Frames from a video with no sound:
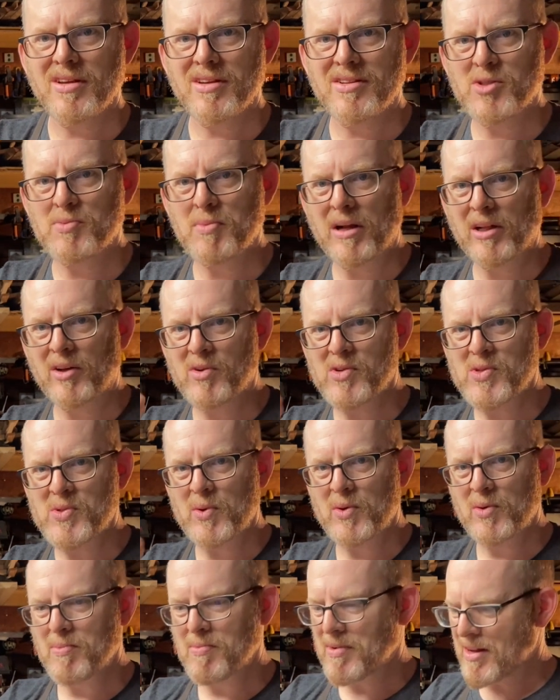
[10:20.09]
Smuggler's
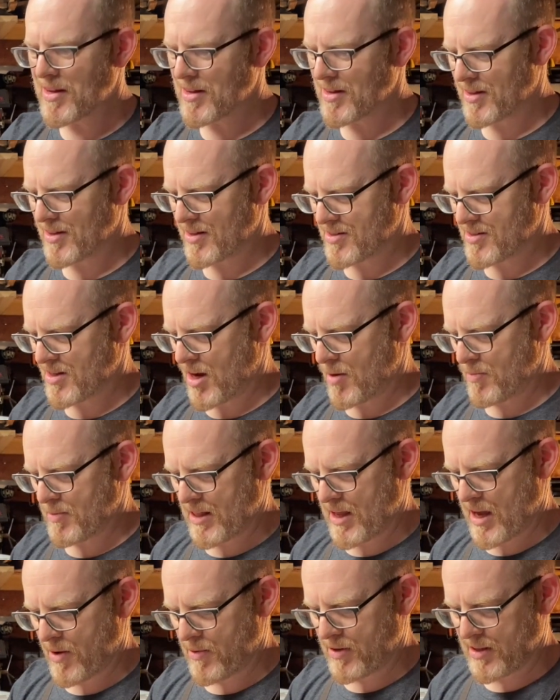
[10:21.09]
Room taught me
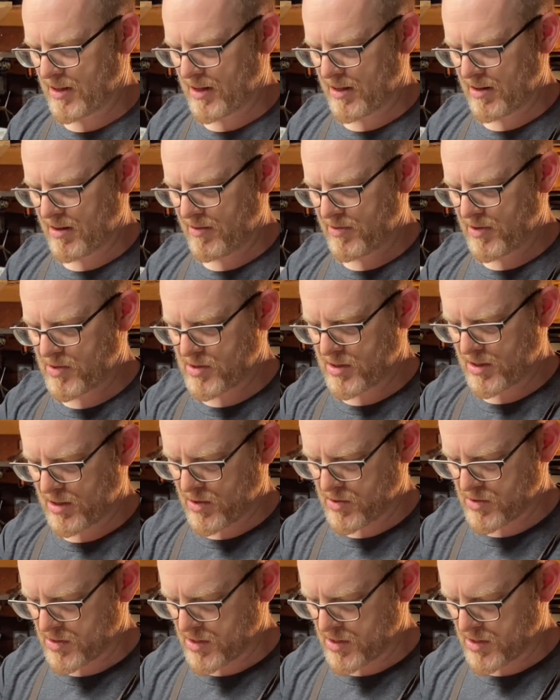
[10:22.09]
that one. They love using those.